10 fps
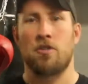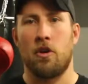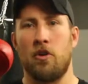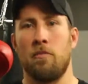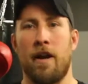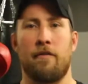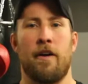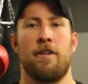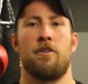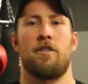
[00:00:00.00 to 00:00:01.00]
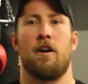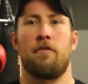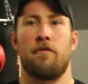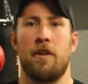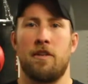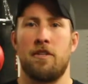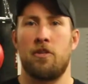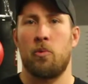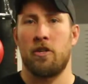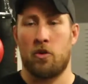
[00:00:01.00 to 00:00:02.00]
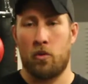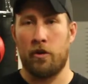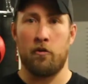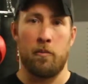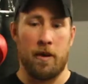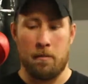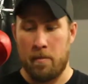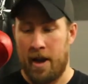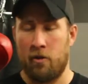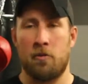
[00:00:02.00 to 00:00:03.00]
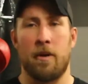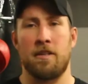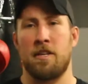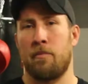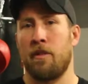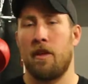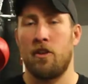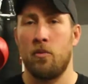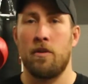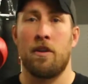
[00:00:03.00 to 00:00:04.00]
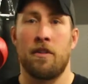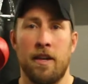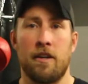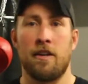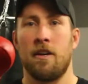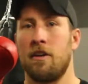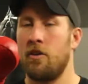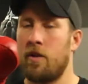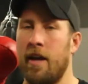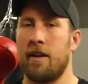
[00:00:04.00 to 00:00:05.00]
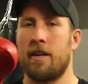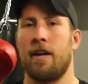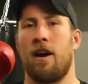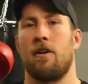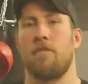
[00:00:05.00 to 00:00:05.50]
So you might find yourself in a situation where you've been bound by something that you would think you can't get out